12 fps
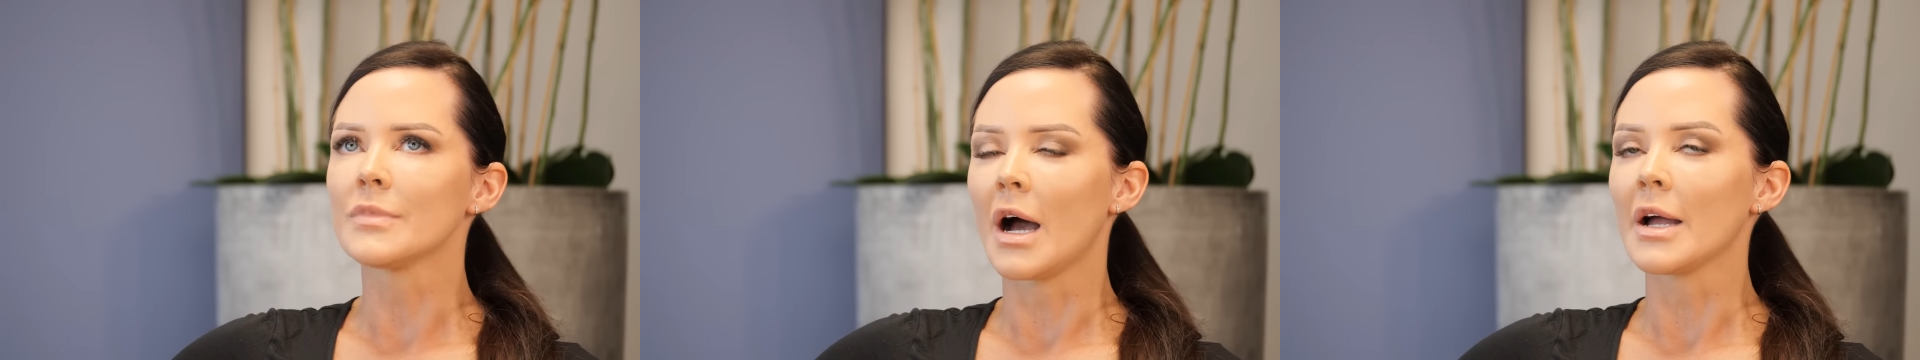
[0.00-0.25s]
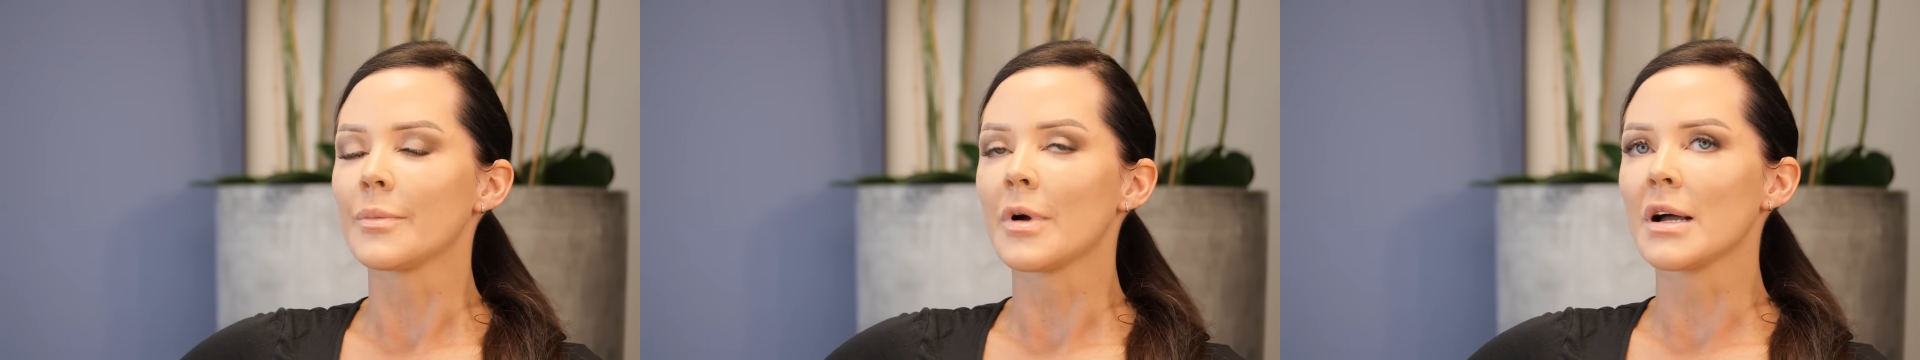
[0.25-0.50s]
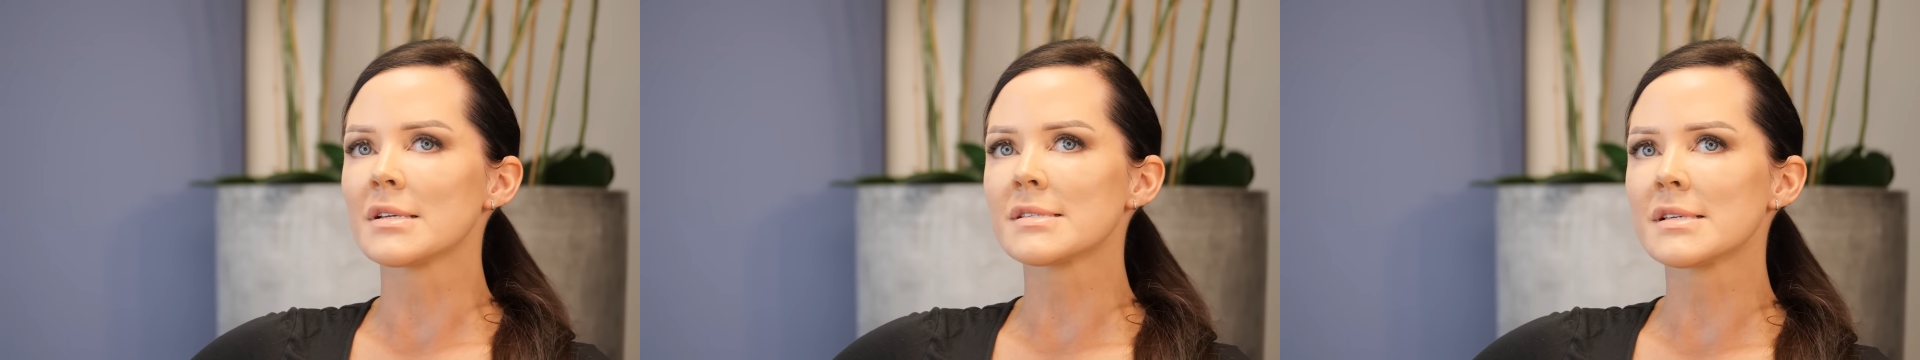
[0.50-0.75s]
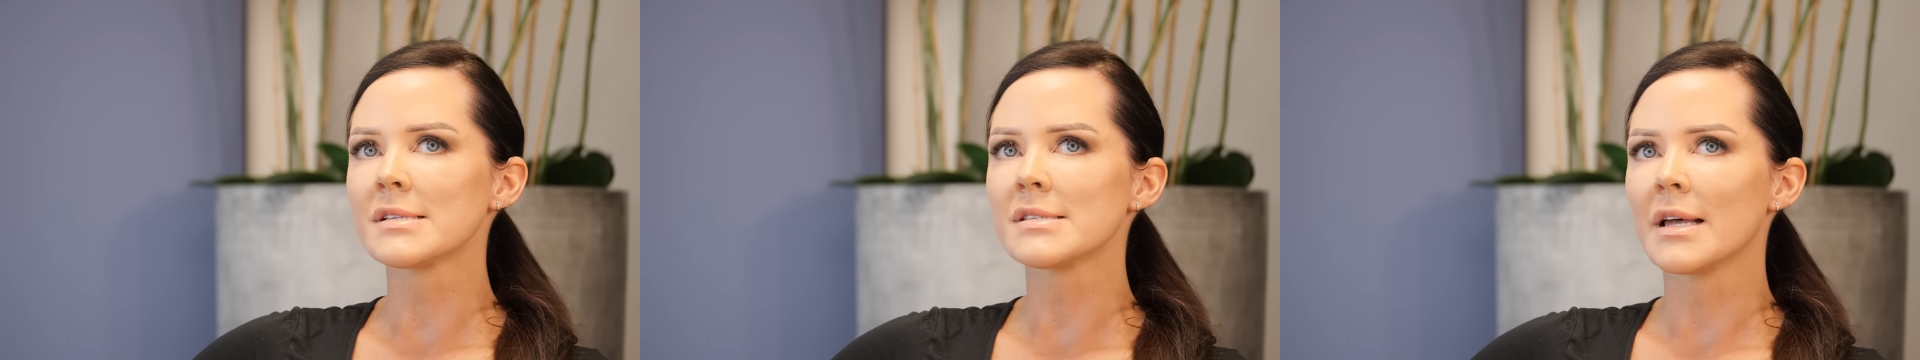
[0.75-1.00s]

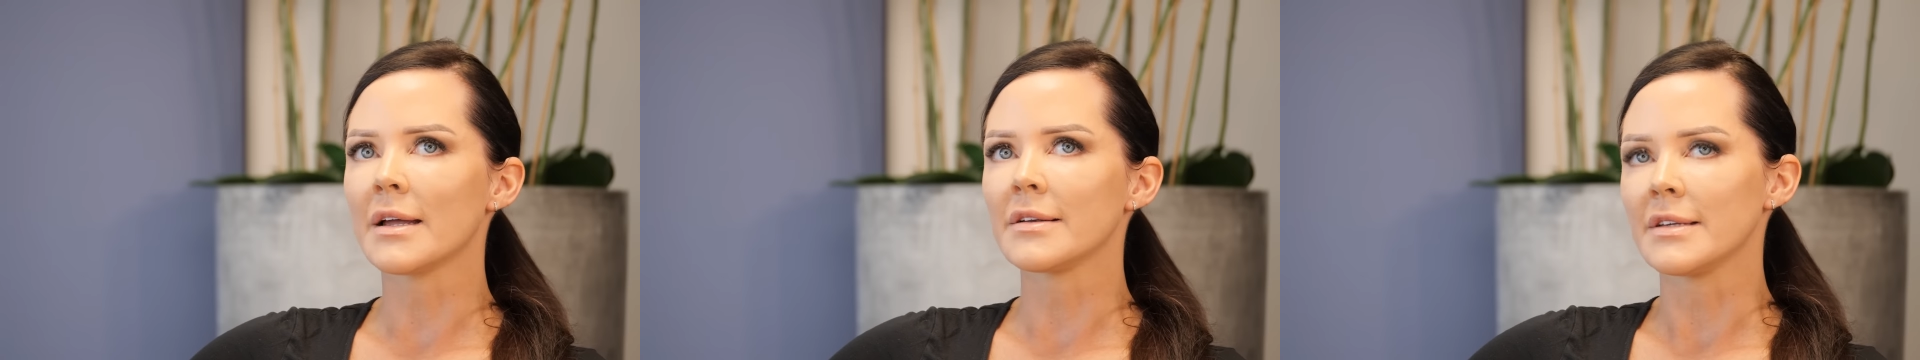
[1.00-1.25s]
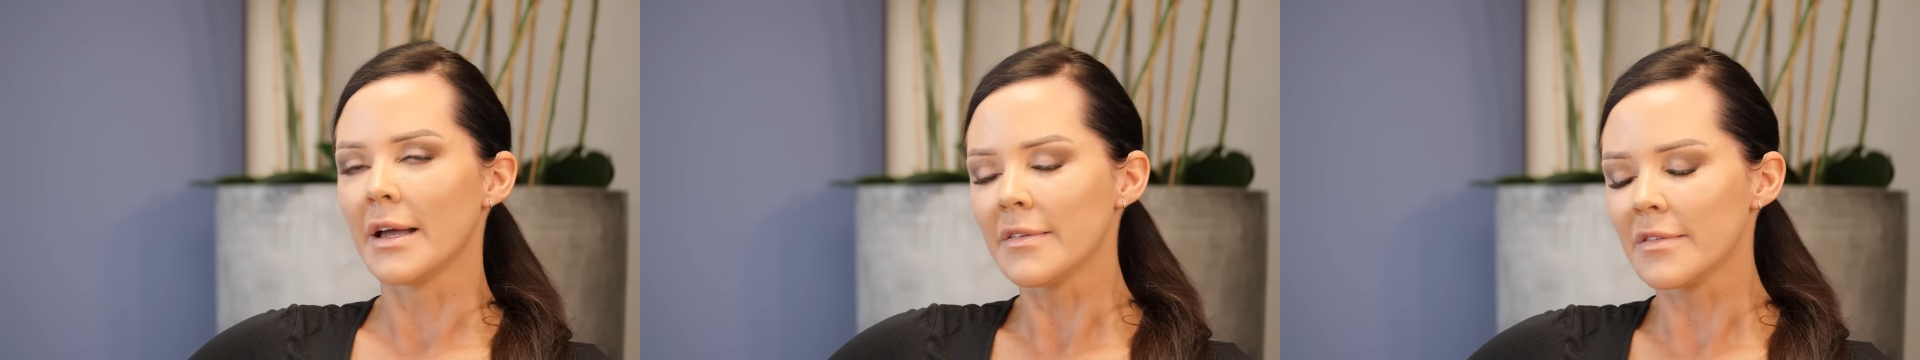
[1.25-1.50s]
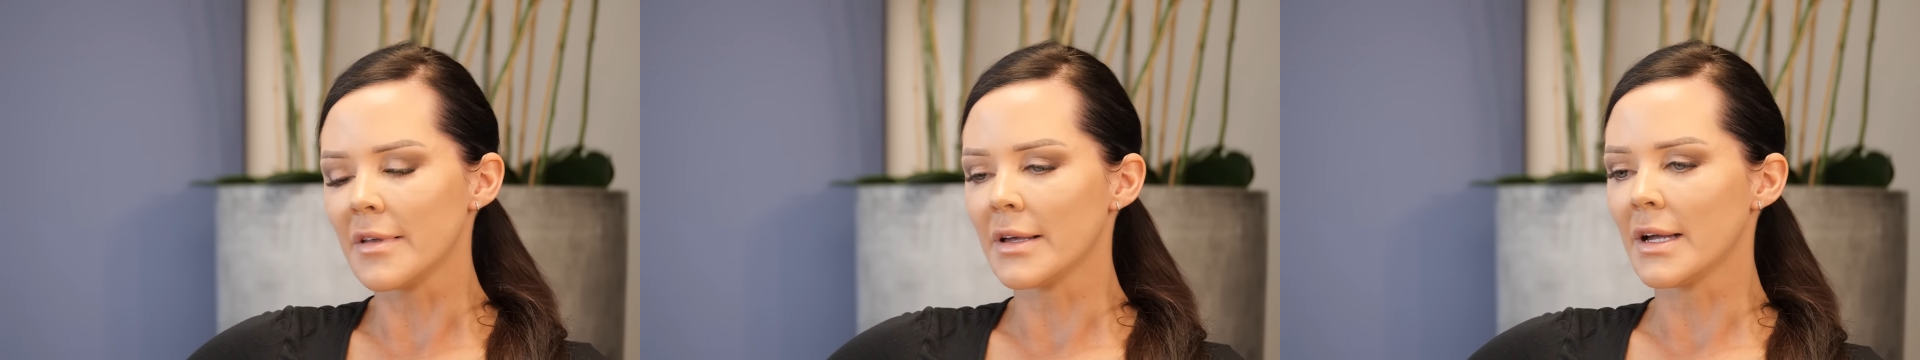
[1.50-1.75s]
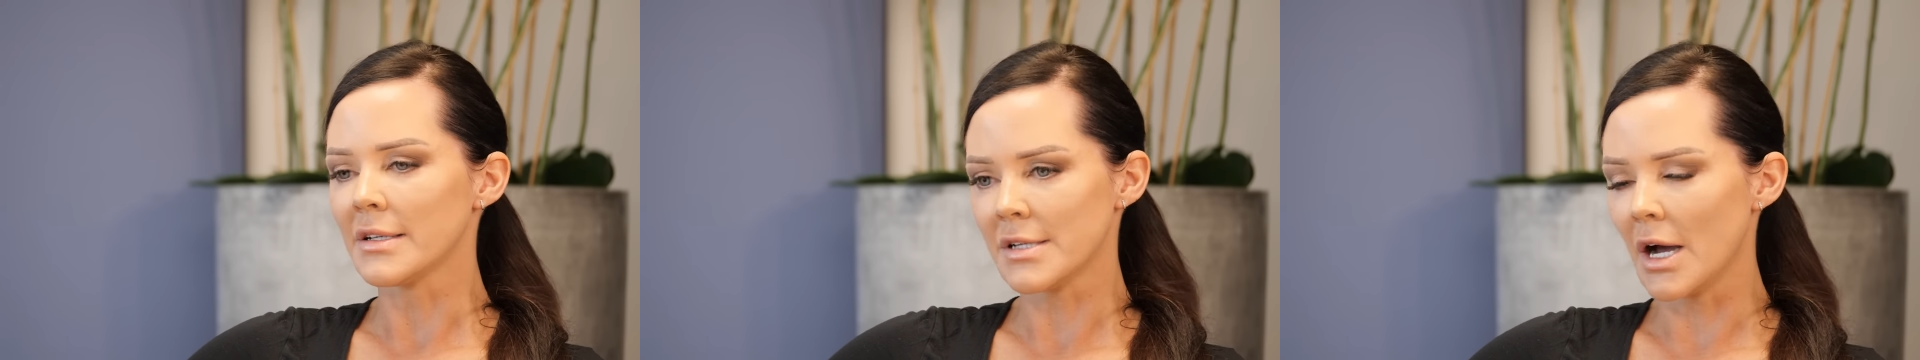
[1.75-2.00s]
prices, and yes, I
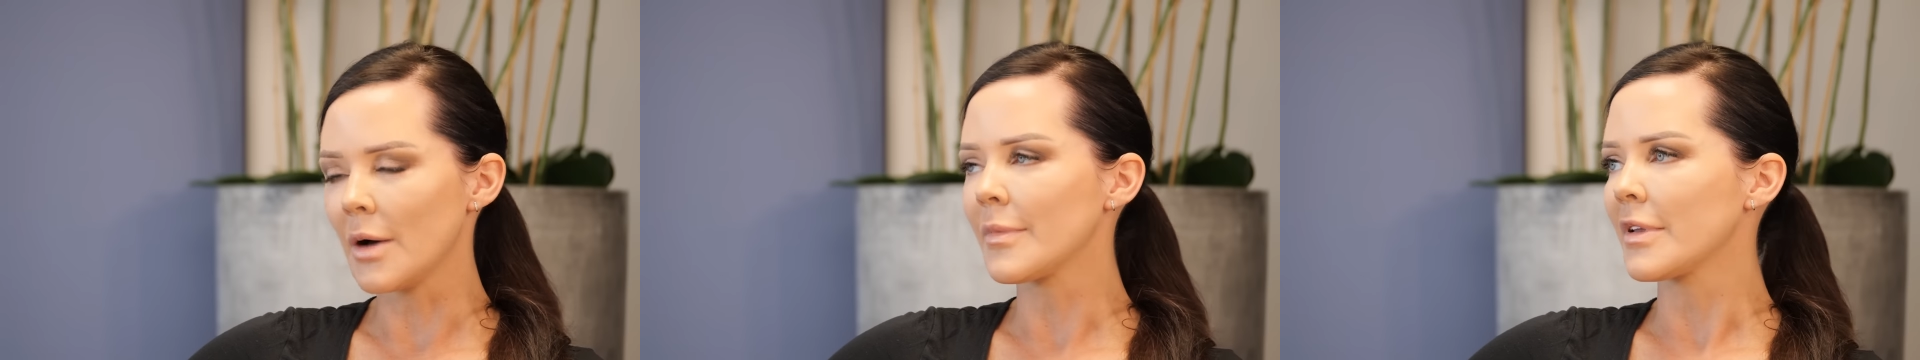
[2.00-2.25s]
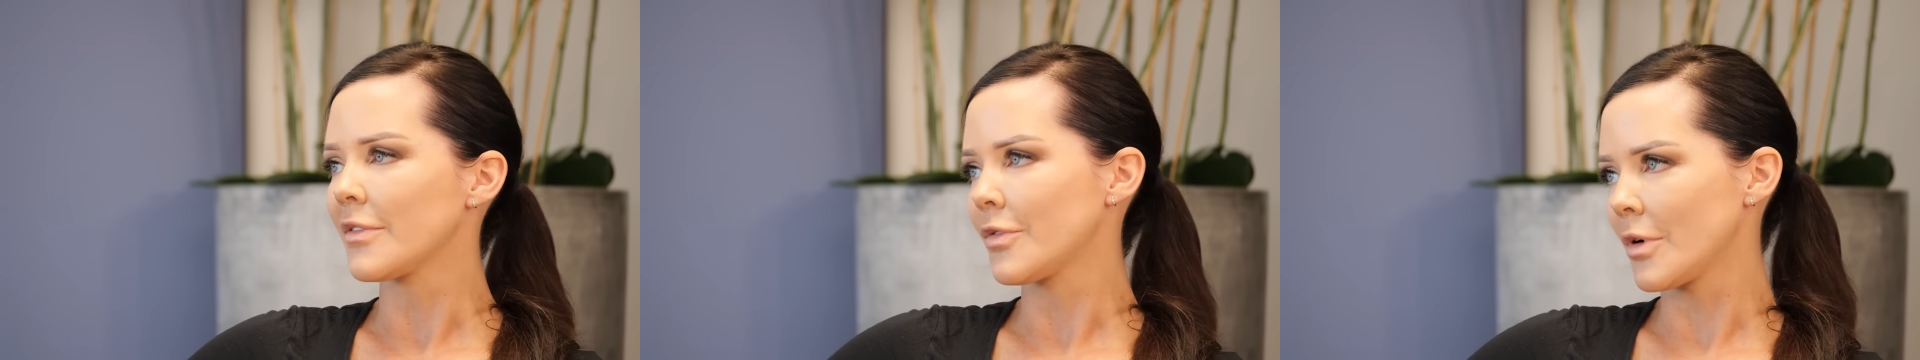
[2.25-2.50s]
got comments